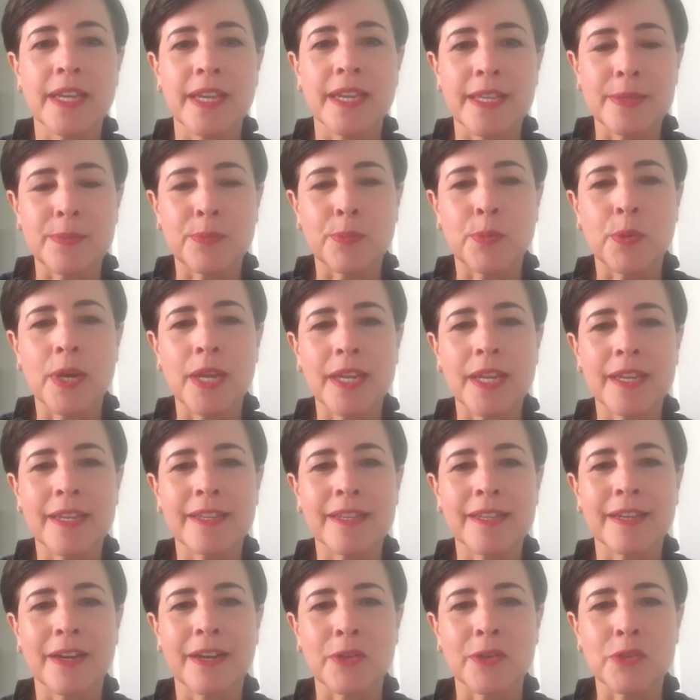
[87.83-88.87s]
is
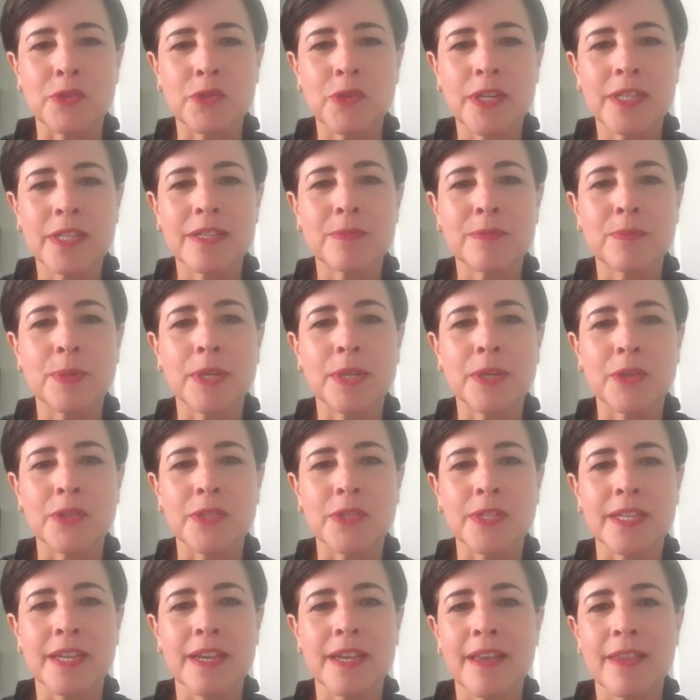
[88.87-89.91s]
breaking our trust
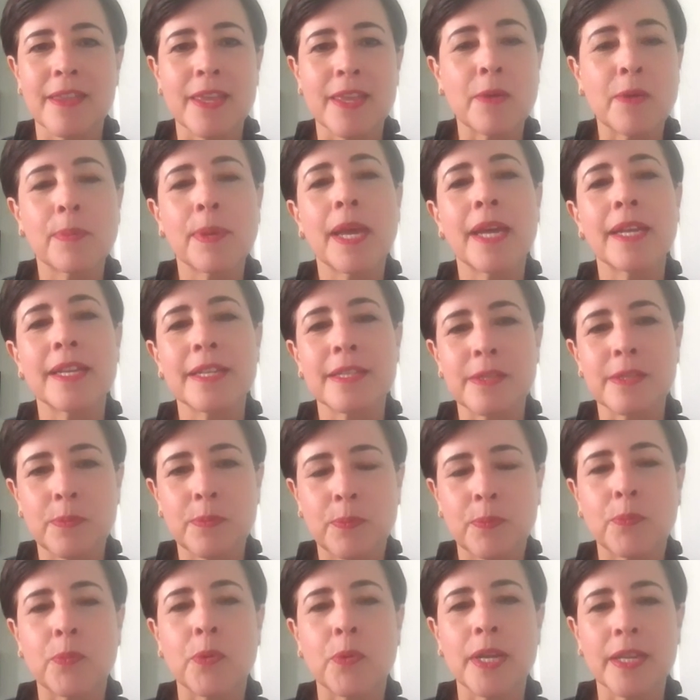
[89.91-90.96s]
because they are planning to
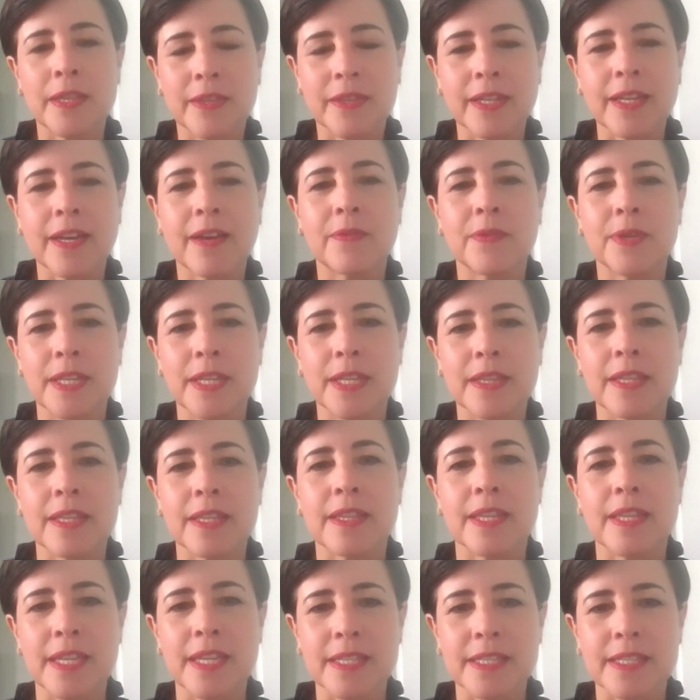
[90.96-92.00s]
break the covenant
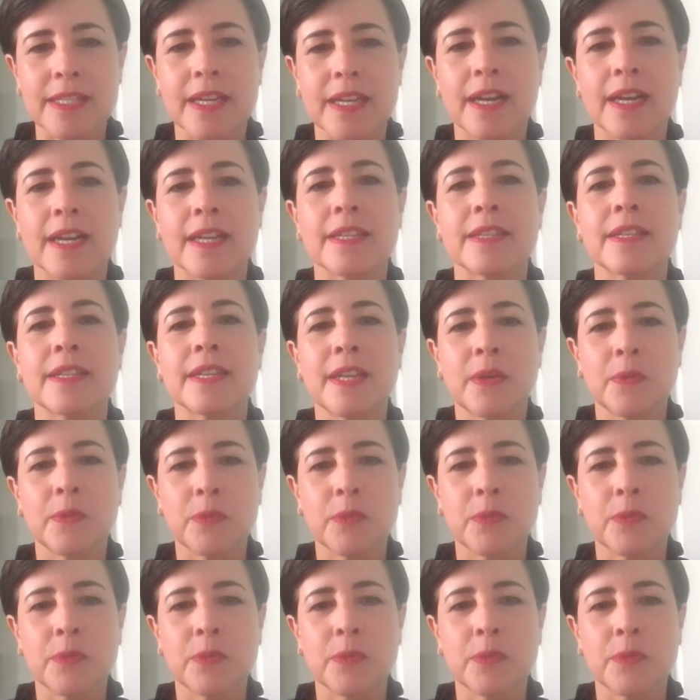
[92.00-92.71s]
that they signed,